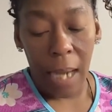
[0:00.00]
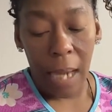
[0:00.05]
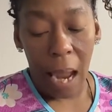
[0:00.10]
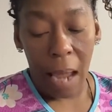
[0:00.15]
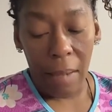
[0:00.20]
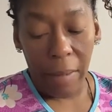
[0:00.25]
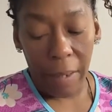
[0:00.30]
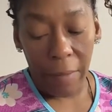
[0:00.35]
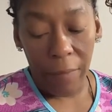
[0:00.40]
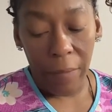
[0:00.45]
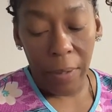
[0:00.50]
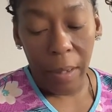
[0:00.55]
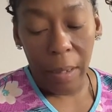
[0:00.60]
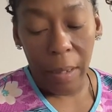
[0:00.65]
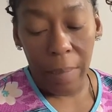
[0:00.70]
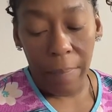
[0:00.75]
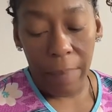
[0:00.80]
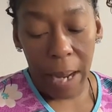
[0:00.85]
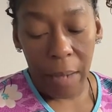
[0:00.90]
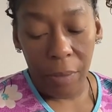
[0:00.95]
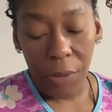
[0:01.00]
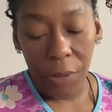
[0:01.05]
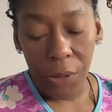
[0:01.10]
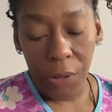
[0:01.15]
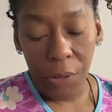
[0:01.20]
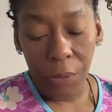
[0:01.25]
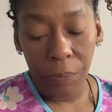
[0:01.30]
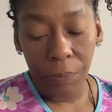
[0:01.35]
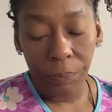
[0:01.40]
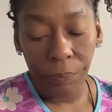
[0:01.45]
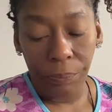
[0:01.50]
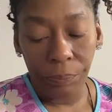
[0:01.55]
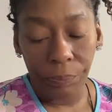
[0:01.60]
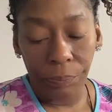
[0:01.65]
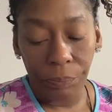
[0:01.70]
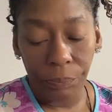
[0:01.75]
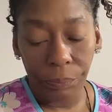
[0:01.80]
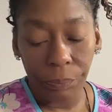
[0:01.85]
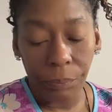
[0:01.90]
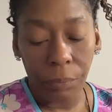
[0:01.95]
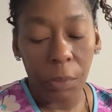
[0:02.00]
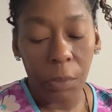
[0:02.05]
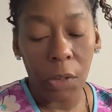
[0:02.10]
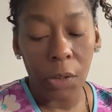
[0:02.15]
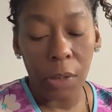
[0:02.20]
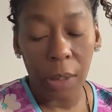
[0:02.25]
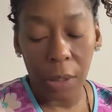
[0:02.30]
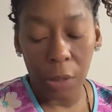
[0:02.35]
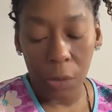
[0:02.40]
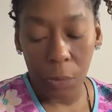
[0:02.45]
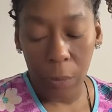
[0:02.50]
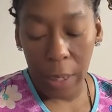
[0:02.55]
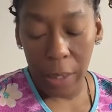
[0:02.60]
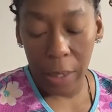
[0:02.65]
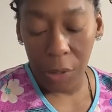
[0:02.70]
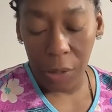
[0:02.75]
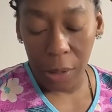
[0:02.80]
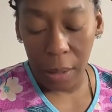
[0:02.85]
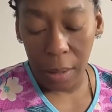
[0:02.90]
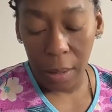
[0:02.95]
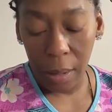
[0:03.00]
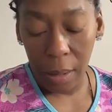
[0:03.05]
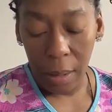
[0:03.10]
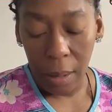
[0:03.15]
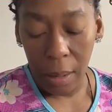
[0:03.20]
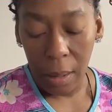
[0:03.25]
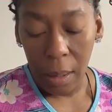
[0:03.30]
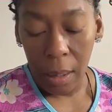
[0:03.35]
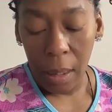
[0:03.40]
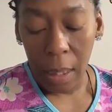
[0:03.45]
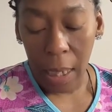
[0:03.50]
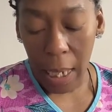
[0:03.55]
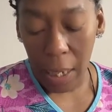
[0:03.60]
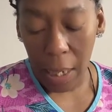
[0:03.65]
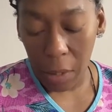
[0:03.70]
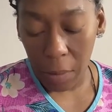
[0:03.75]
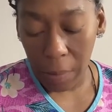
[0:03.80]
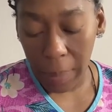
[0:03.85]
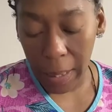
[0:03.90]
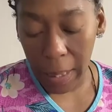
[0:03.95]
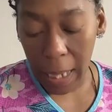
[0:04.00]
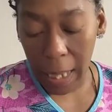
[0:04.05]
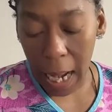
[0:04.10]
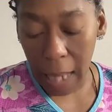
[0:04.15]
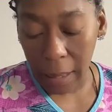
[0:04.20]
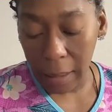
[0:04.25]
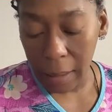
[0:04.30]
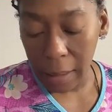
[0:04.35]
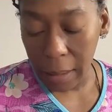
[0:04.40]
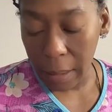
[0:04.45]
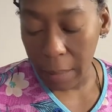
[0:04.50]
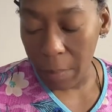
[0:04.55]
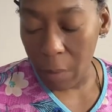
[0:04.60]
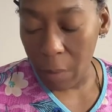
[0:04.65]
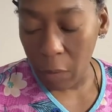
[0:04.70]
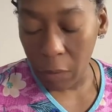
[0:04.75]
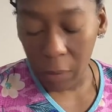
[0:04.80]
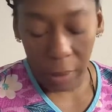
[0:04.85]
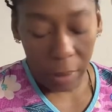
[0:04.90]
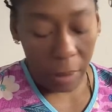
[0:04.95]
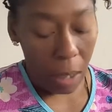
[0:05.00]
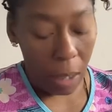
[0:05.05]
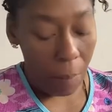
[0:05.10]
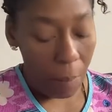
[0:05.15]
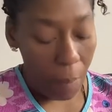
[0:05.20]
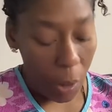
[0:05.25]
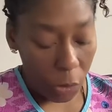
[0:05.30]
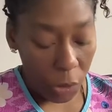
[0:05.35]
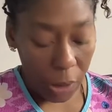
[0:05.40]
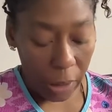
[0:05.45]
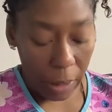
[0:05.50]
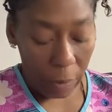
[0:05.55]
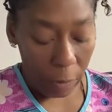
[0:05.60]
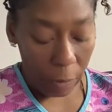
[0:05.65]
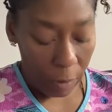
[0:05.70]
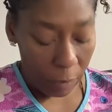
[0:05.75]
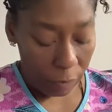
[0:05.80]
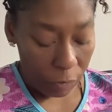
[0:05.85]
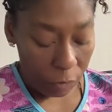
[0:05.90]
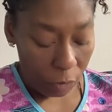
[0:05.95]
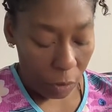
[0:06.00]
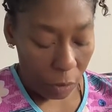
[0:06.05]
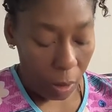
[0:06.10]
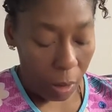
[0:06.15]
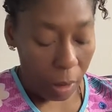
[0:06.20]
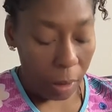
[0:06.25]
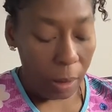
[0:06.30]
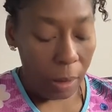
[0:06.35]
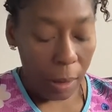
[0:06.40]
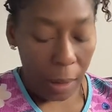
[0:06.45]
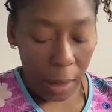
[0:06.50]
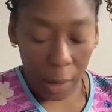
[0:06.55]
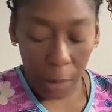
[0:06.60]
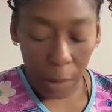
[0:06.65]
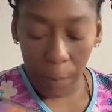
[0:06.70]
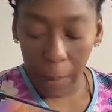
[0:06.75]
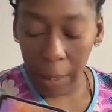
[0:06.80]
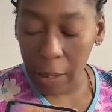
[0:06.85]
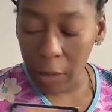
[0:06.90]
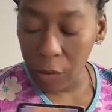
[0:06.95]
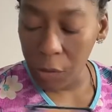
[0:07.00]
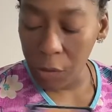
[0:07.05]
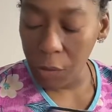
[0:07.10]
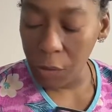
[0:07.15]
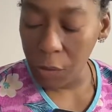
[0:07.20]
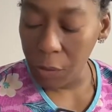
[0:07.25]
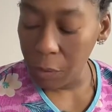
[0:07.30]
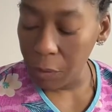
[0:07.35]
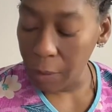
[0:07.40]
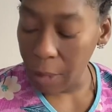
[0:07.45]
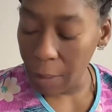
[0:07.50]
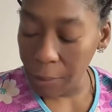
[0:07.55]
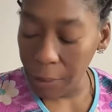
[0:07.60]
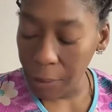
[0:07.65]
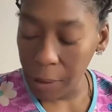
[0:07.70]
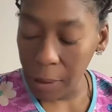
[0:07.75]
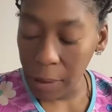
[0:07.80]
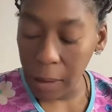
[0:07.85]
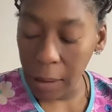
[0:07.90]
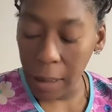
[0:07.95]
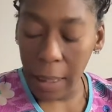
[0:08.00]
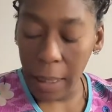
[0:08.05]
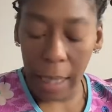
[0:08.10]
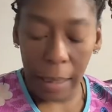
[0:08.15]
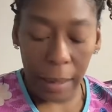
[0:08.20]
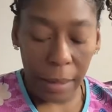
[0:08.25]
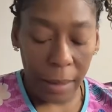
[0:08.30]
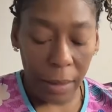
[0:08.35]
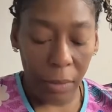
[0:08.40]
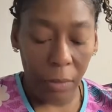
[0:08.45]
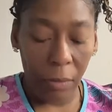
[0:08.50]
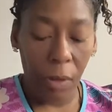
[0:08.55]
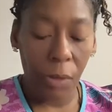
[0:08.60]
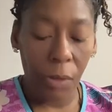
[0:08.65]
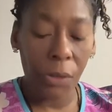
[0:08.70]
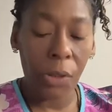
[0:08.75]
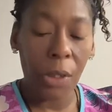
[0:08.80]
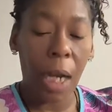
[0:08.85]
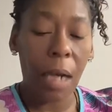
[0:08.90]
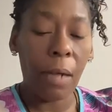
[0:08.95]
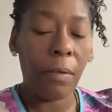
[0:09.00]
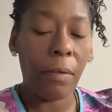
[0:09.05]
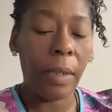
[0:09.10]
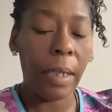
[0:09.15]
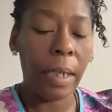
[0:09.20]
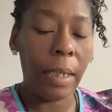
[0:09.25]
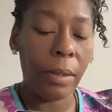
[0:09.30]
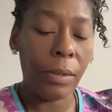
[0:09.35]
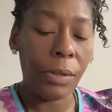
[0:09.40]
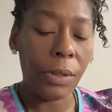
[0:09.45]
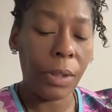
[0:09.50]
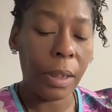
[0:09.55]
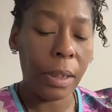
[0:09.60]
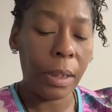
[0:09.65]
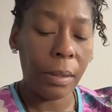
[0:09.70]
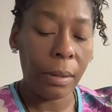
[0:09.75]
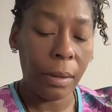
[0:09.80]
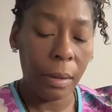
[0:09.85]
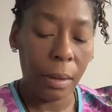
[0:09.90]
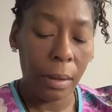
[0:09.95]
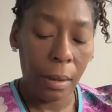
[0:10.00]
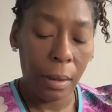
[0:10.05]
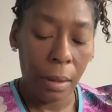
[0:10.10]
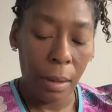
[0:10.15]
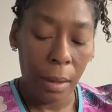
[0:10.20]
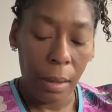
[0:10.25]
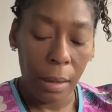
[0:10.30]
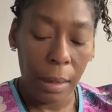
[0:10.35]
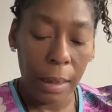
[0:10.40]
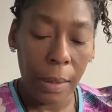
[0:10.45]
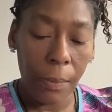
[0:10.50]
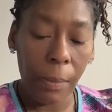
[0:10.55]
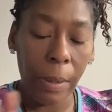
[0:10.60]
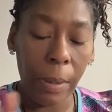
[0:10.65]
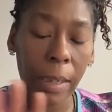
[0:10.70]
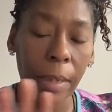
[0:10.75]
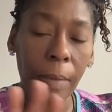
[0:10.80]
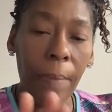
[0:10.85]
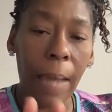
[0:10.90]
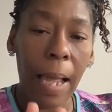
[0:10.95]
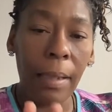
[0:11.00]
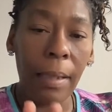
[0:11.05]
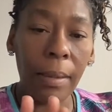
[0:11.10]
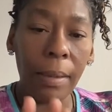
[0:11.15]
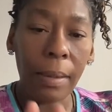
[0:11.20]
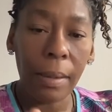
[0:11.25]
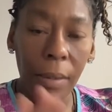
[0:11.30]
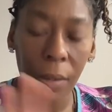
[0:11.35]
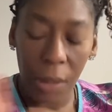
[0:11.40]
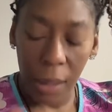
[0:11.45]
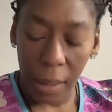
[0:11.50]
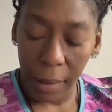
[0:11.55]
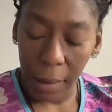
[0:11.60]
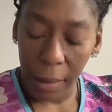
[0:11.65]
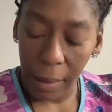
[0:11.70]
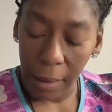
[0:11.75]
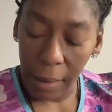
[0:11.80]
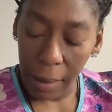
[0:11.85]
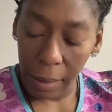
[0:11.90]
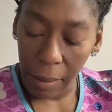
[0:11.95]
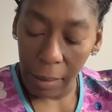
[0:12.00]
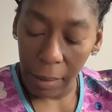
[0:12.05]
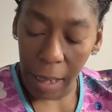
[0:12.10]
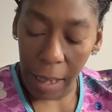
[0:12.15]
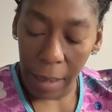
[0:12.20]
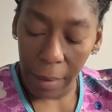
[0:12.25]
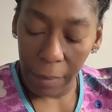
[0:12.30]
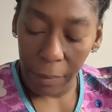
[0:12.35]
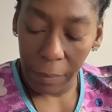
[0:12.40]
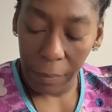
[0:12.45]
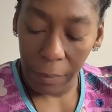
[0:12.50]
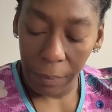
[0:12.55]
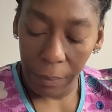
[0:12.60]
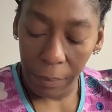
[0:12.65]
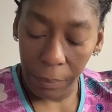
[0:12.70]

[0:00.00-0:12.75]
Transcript: how they feel about you, your situation, and you're being guided to emotionally withdraw. Speak your truth. I was just looking at this throat chakra energy. This brings balance and justice in your life.